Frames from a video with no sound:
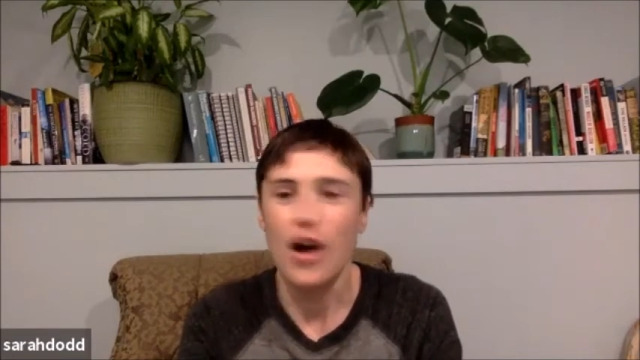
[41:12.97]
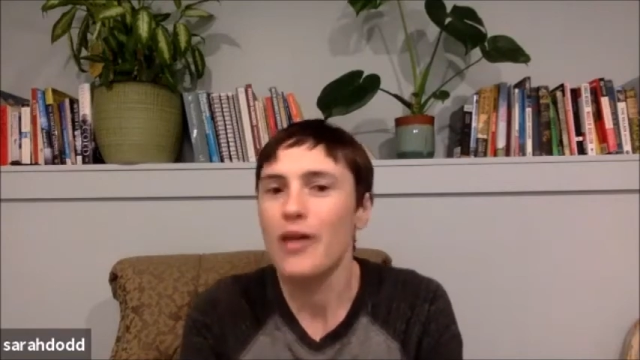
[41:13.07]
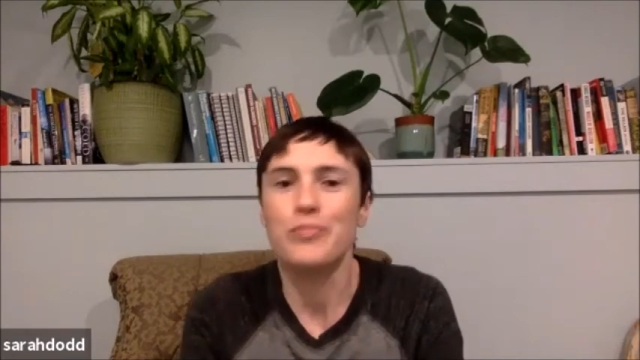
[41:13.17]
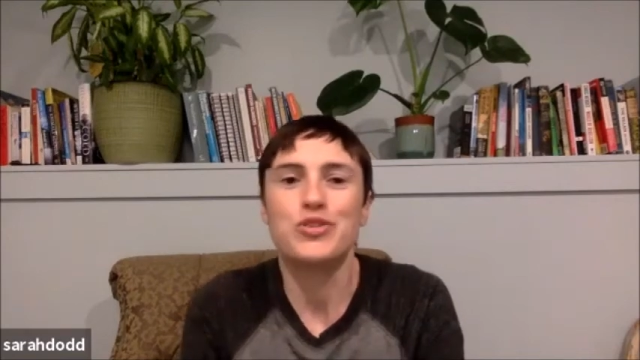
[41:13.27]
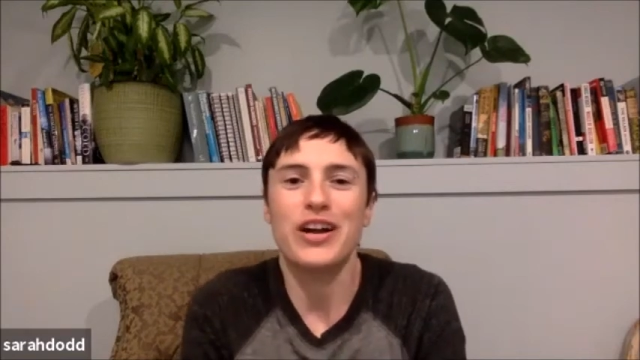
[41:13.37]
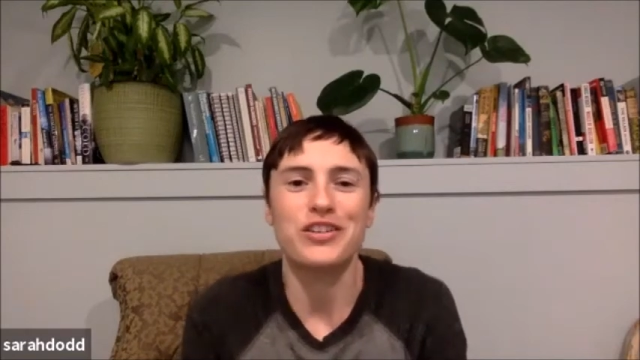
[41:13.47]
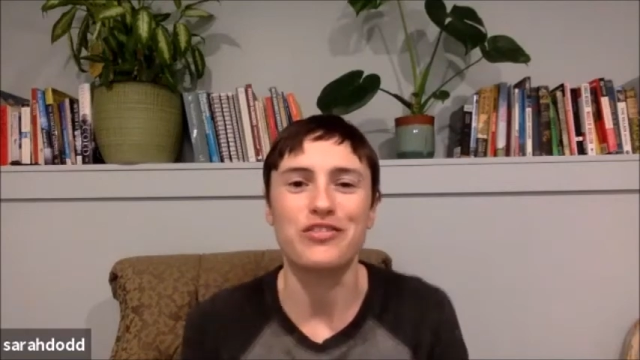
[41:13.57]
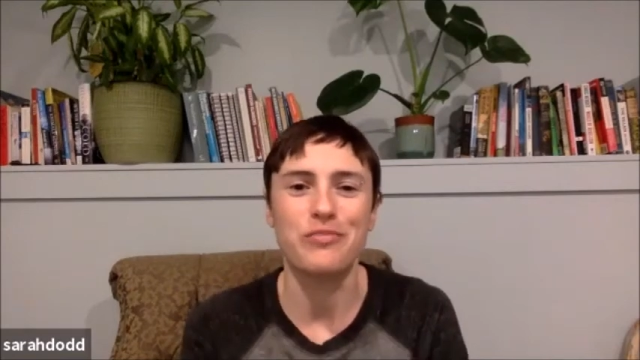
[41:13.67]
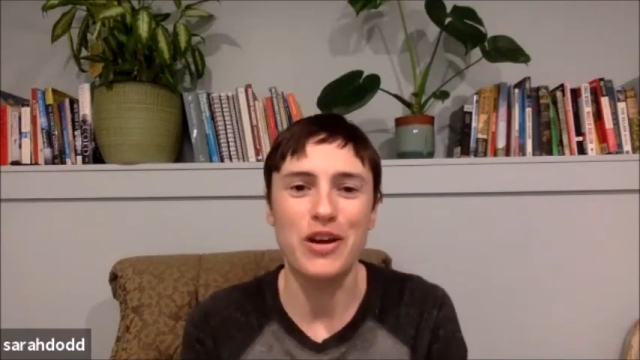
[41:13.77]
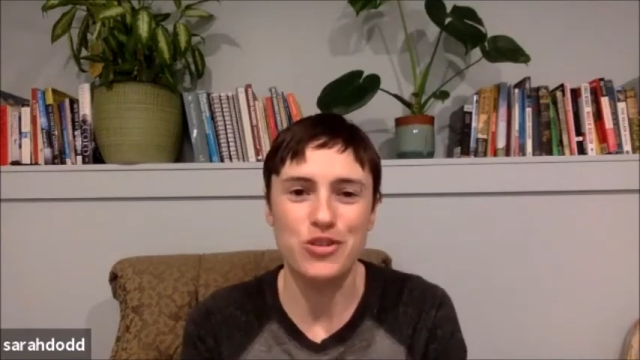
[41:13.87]

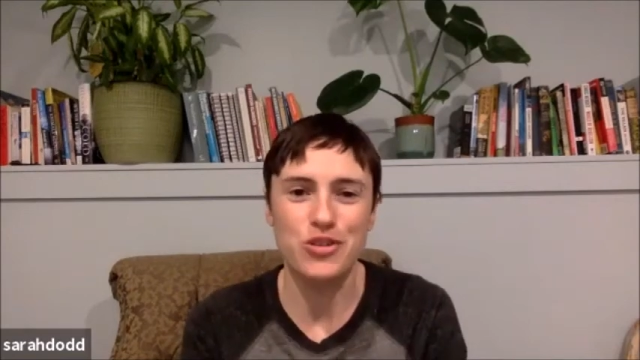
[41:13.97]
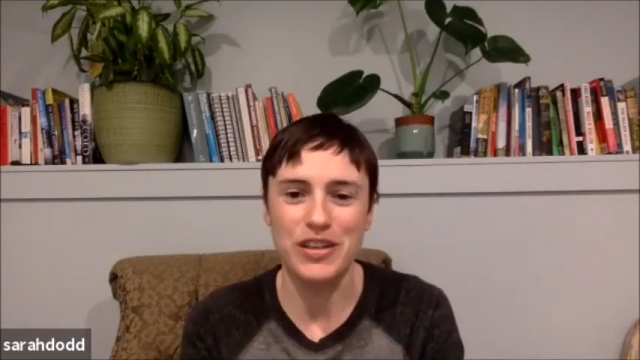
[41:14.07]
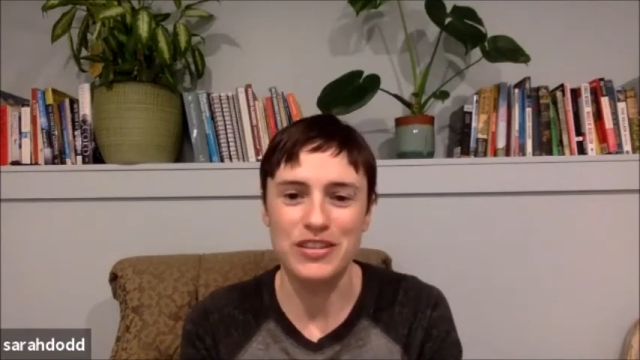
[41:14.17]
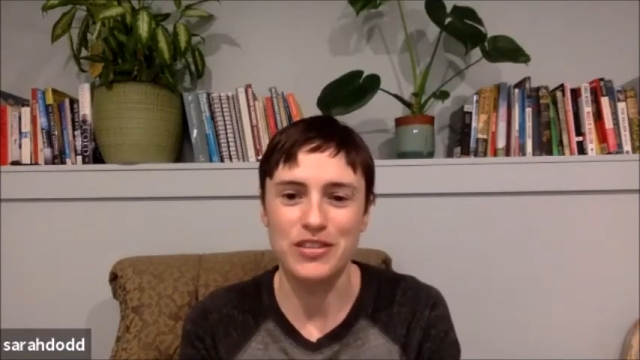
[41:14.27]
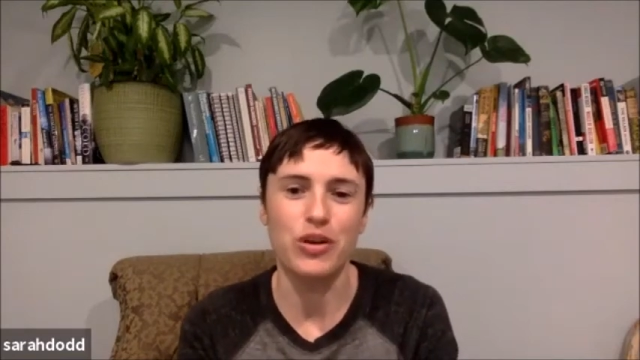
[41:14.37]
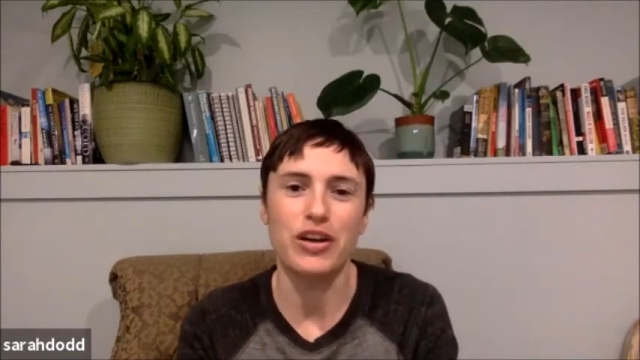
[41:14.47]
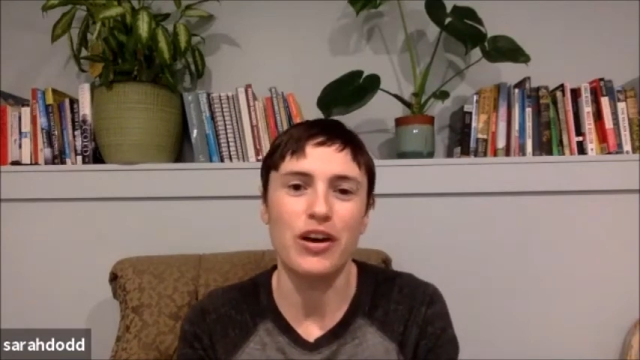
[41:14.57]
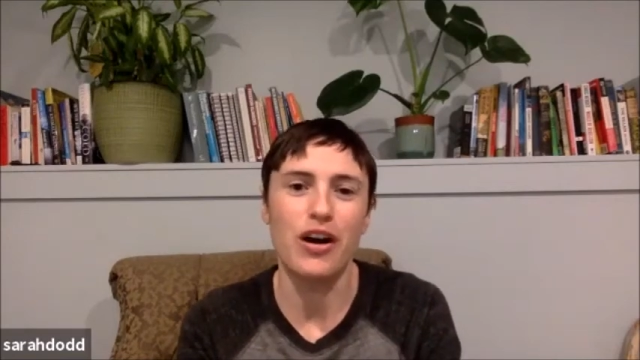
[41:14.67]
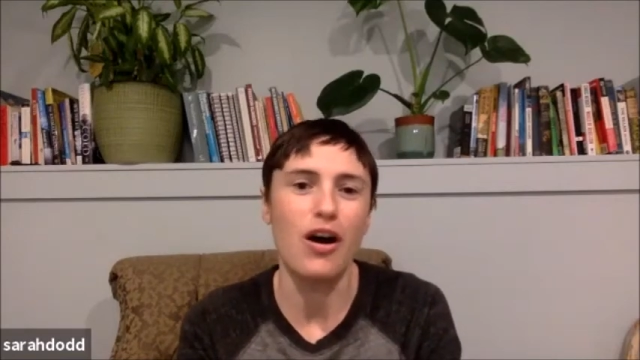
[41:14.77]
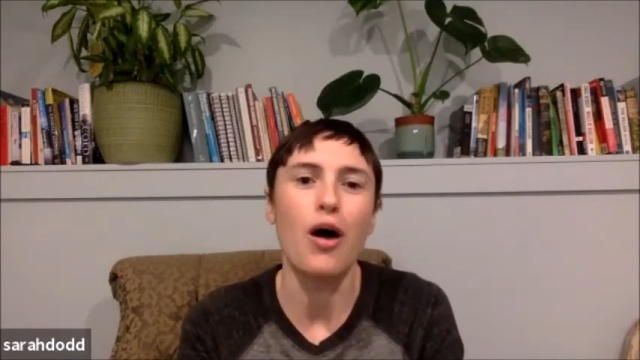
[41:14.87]
objective measurements of what
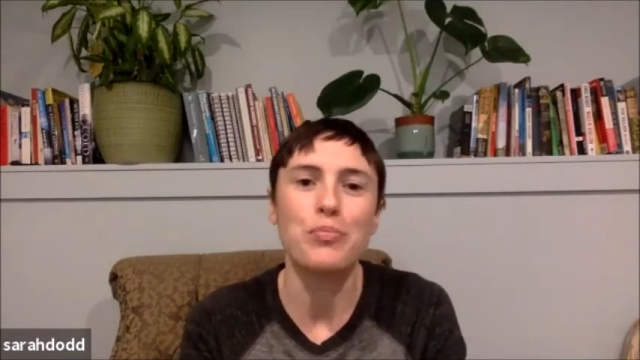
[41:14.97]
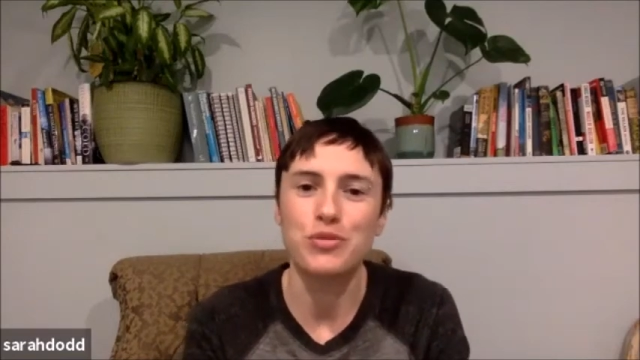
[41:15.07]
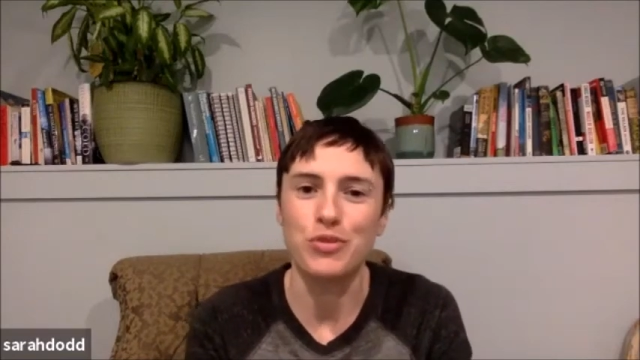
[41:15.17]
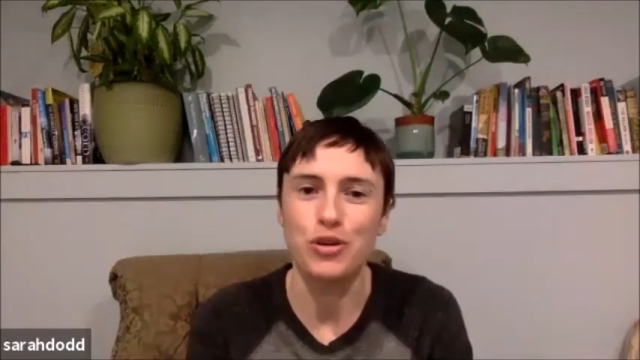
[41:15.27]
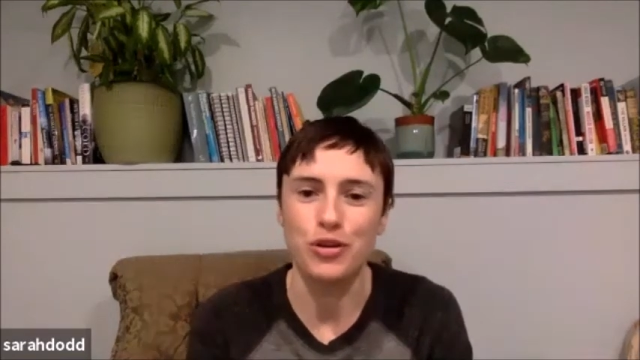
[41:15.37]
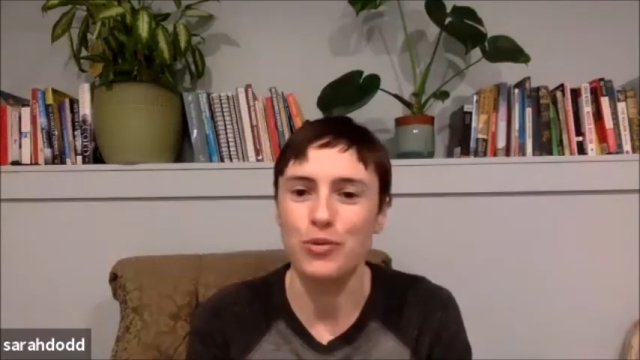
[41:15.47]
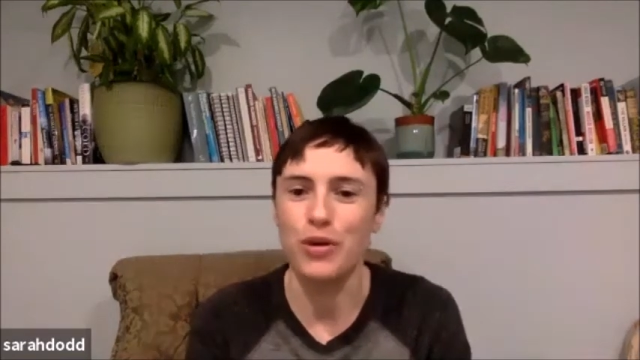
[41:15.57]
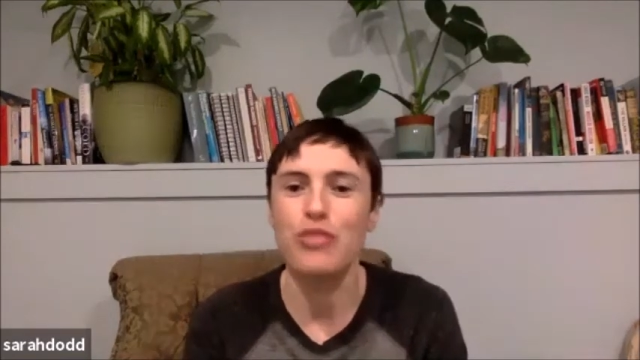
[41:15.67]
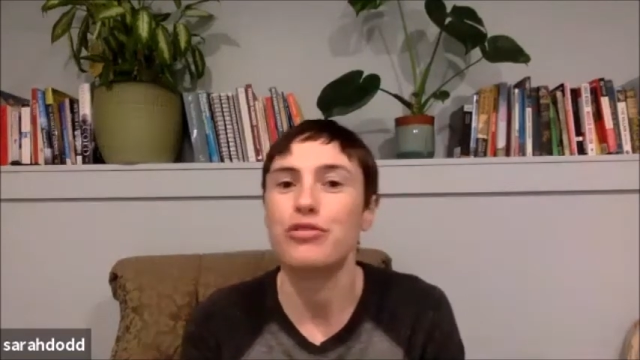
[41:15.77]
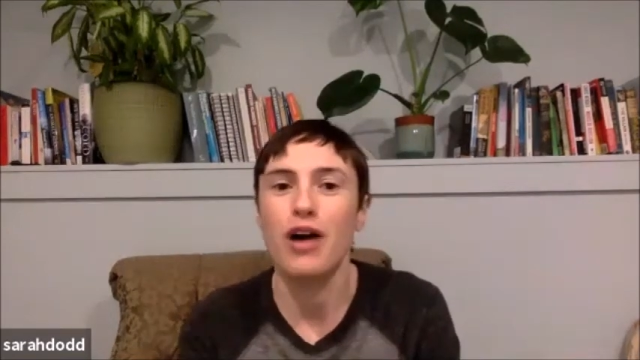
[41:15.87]
optimal or
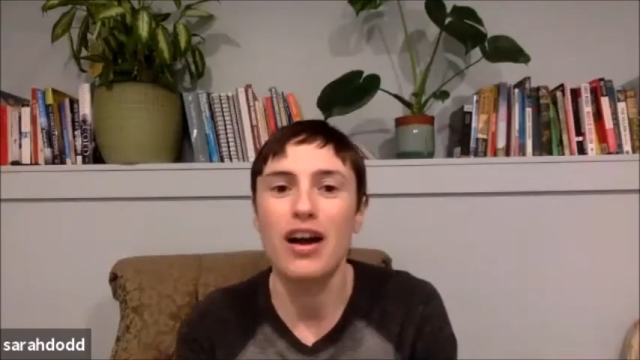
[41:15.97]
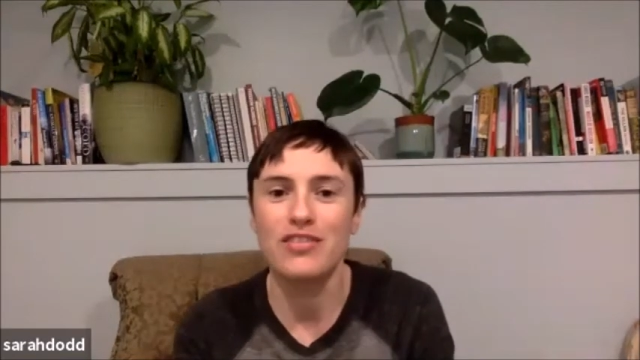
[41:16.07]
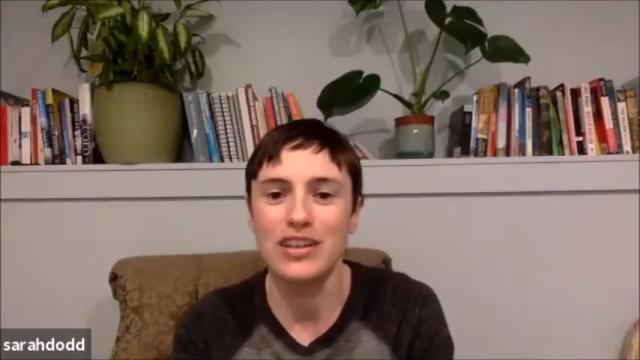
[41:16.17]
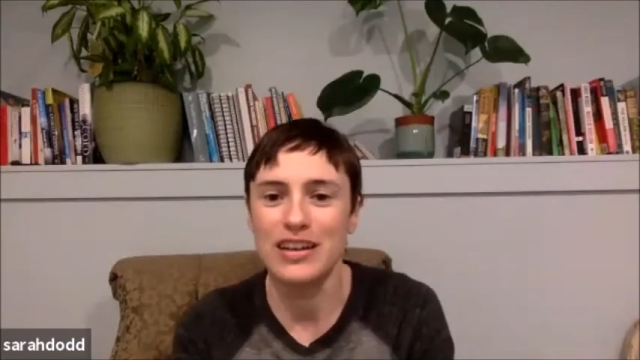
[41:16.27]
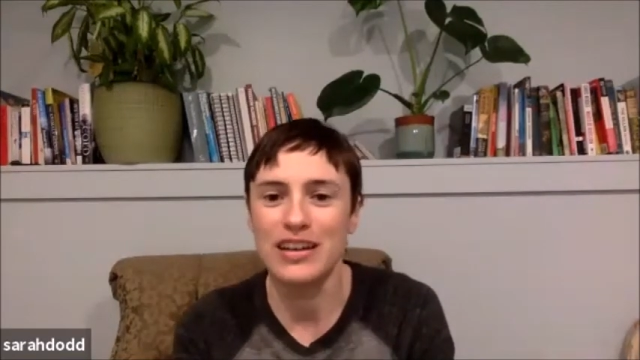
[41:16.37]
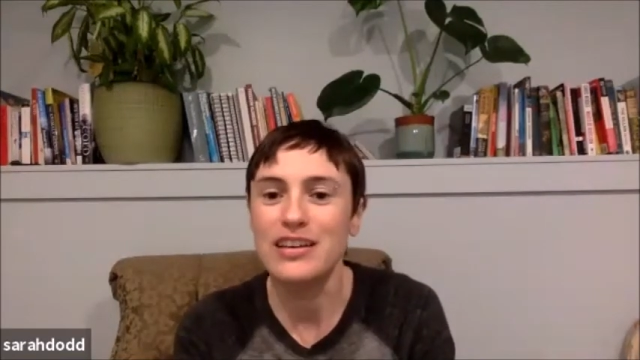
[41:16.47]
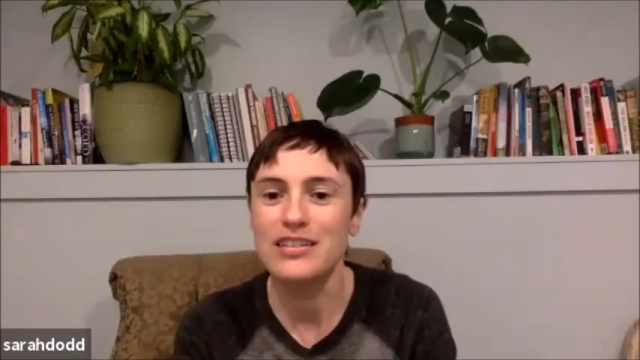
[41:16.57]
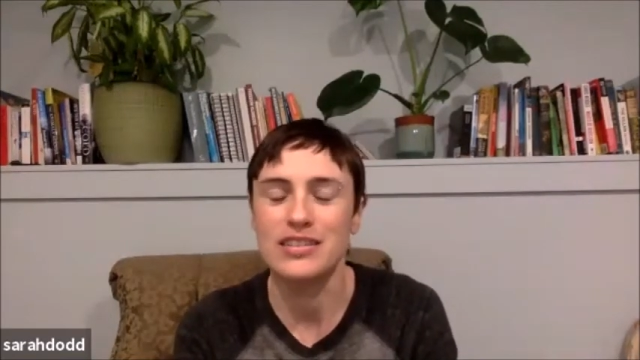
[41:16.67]
what thriving is.